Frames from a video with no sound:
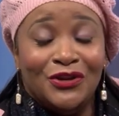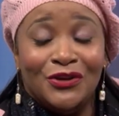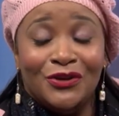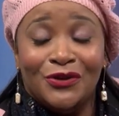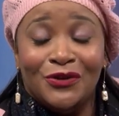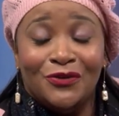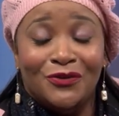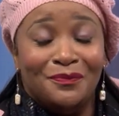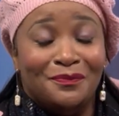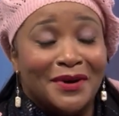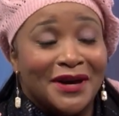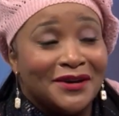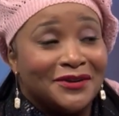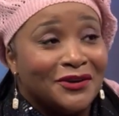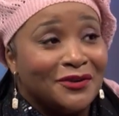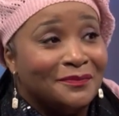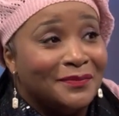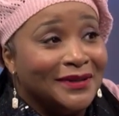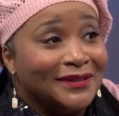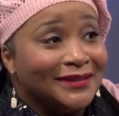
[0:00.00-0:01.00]
You
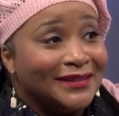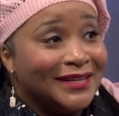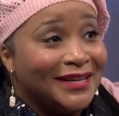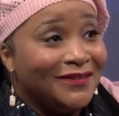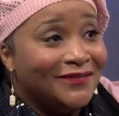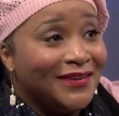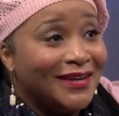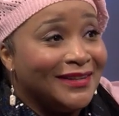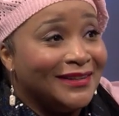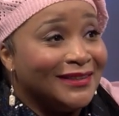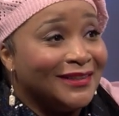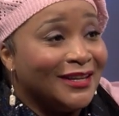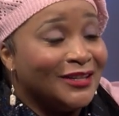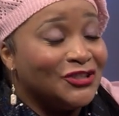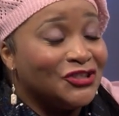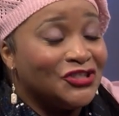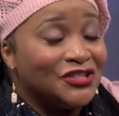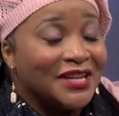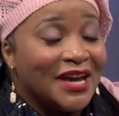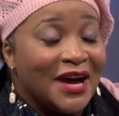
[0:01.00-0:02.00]
better believe it.
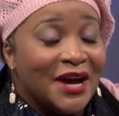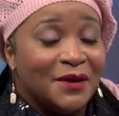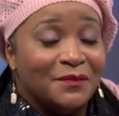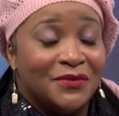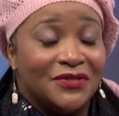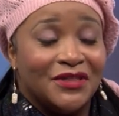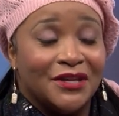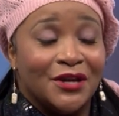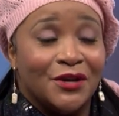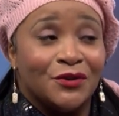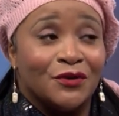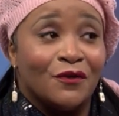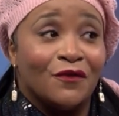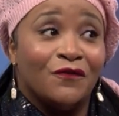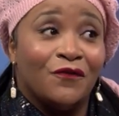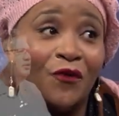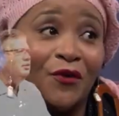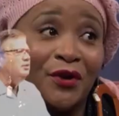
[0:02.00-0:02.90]
Lunchtime theater,